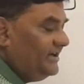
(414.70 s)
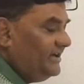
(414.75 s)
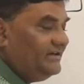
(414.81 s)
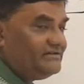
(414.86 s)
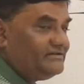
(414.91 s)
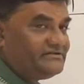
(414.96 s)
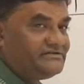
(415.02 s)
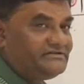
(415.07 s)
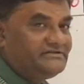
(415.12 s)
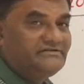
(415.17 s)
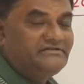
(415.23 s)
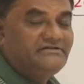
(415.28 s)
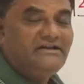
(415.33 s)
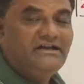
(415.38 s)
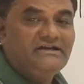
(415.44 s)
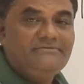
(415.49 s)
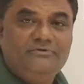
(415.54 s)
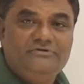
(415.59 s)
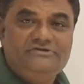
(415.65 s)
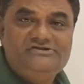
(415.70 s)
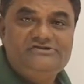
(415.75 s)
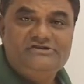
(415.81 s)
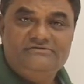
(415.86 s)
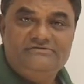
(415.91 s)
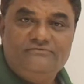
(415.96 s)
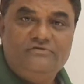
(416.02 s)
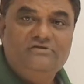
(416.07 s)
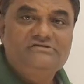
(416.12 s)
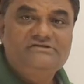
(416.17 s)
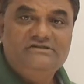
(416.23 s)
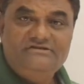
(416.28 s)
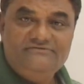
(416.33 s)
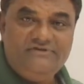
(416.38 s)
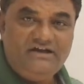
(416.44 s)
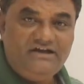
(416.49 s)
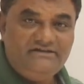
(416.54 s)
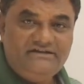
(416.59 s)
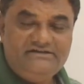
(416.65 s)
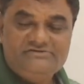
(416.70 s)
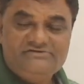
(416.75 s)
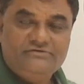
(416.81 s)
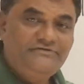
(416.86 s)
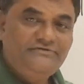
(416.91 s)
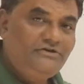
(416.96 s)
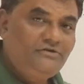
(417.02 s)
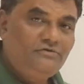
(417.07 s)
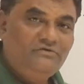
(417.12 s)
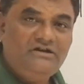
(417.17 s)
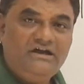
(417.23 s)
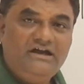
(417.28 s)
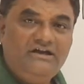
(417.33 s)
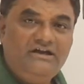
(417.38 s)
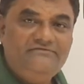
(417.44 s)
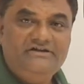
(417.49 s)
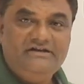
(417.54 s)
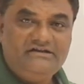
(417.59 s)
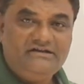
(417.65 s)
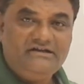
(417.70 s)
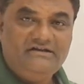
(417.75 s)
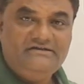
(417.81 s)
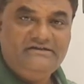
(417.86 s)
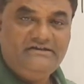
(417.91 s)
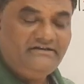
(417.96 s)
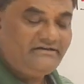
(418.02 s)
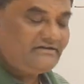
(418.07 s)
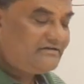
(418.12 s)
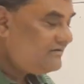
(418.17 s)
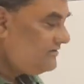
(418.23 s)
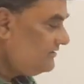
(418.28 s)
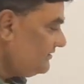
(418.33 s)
means that position was invalid, so we don't have data there.